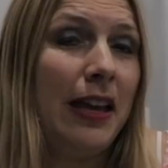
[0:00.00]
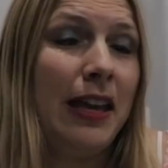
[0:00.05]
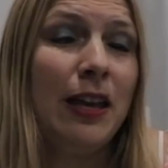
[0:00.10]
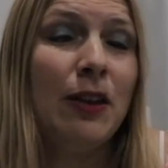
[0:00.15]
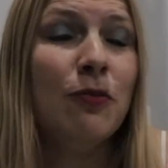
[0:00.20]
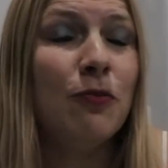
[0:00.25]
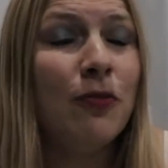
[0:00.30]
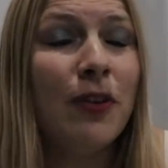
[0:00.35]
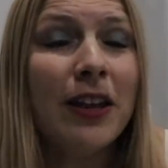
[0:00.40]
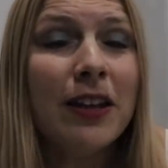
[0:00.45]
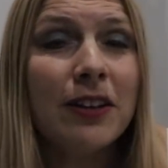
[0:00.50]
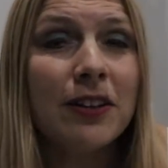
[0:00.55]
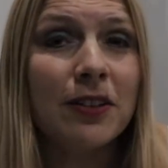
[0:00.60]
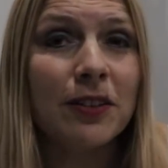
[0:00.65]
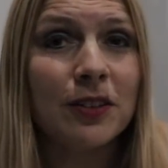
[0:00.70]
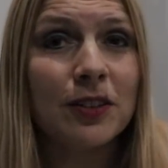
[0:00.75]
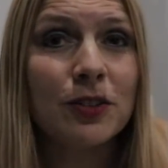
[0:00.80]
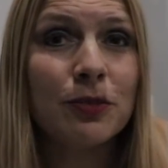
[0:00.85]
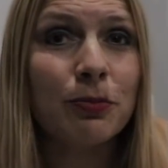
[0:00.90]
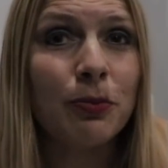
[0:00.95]

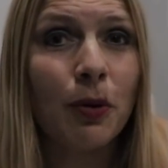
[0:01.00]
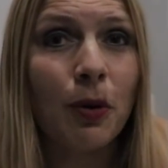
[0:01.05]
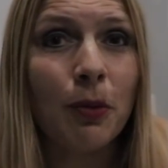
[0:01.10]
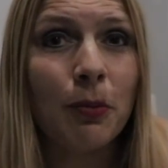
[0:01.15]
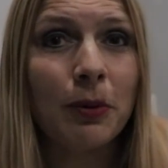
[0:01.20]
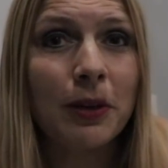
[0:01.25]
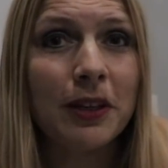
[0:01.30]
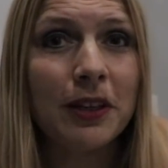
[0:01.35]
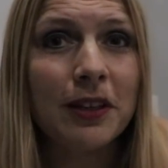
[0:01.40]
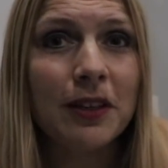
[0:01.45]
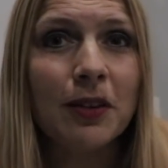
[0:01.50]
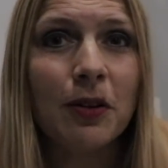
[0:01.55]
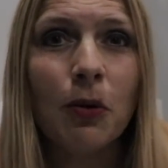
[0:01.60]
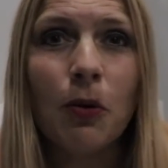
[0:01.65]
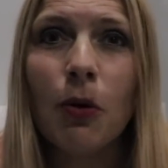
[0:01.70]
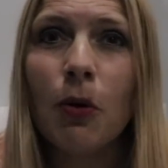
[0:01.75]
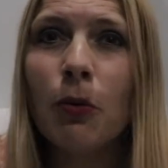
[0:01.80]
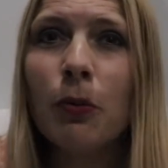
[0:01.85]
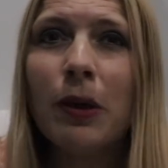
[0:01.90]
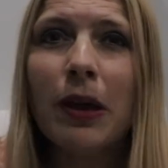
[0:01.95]
inventors probably,
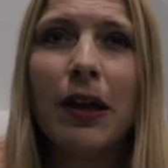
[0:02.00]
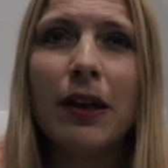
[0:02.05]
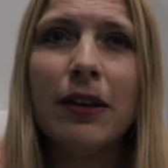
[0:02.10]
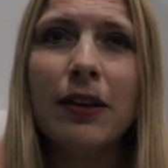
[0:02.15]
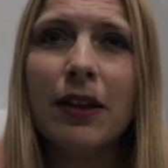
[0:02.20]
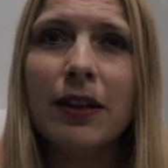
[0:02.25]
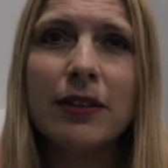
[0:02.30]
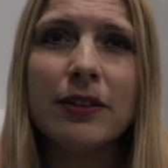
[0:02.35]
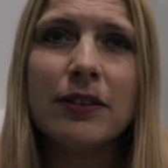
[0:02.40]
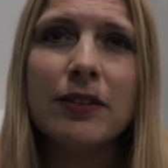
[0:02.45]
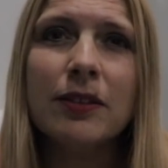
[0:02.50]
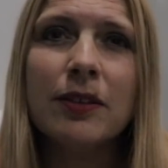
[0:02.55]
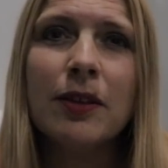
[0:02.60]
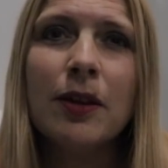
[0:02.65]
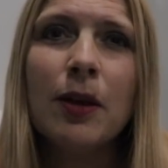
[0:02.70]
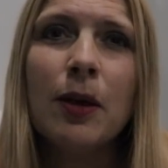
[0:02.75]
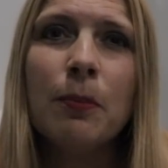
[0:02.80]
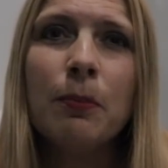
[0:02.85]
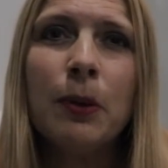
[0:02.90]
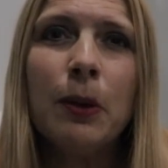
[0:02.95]
or we are not
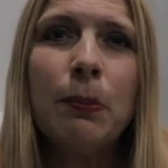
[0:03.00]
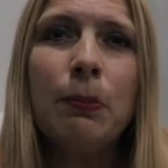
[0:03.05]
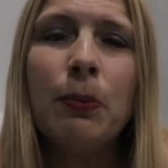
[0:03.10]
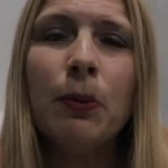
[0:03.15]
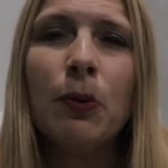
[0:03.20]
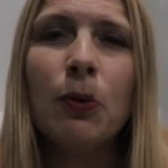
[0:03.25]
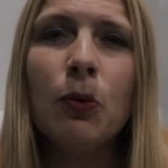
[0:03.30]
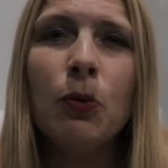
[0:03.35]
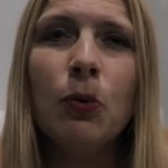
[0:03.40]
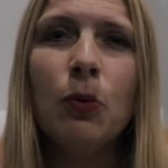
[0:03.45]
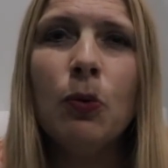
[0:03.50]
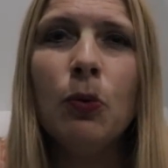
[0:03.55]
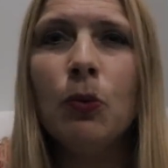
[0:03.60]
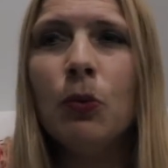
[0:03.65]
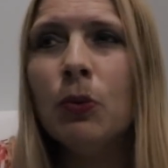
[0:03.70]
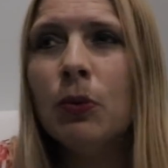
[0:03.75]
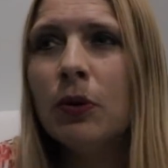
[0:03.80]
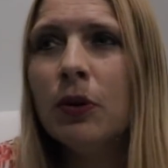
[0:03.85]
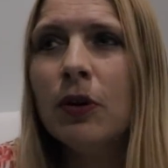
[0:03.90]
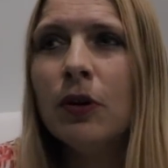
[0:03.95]
people who
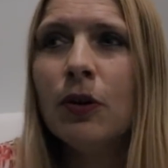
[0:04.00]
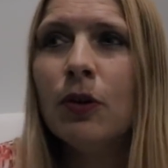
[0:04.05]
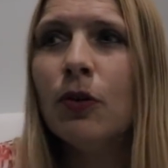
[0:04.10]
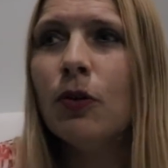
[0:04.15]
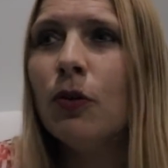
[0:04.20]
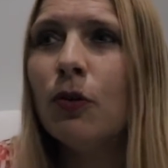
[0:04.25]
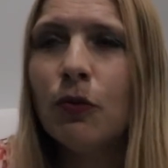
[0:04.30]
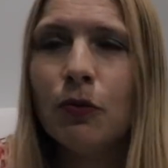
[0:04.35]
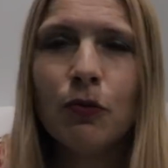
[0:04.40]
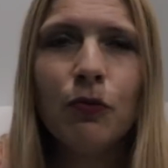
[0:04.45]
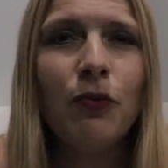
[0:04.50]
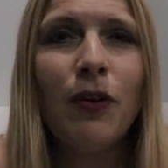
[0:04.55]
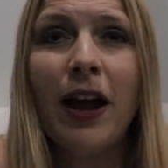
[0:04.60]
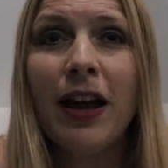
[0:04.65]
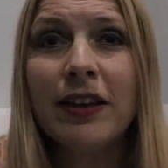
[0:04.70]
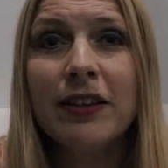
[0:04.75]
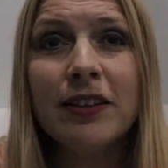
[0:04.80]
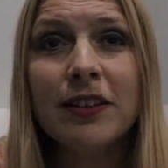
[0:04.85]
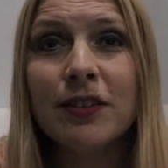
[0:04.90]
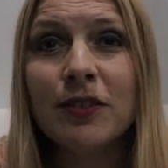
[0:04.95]

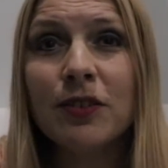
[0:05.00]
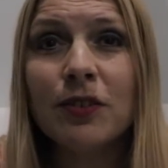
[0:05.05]
fight